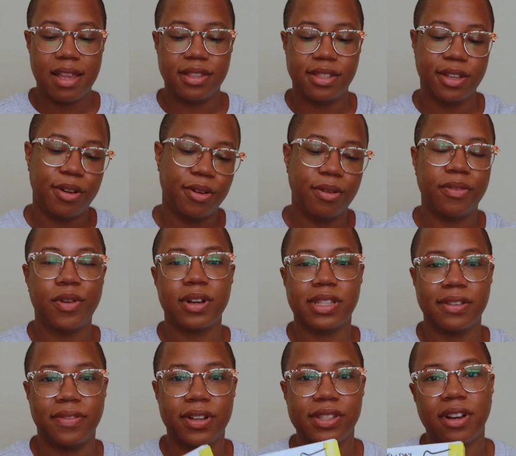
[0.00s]
And so, of
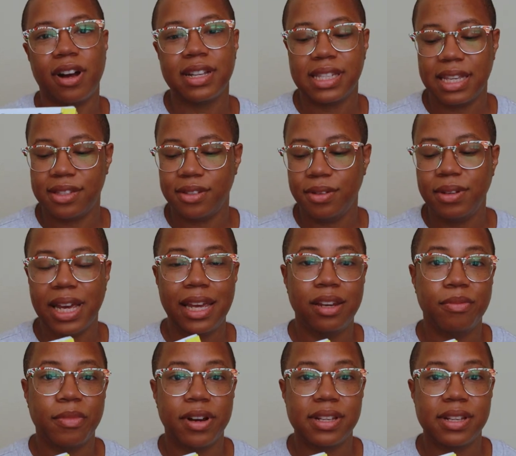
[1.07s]
course, the first card says new day, new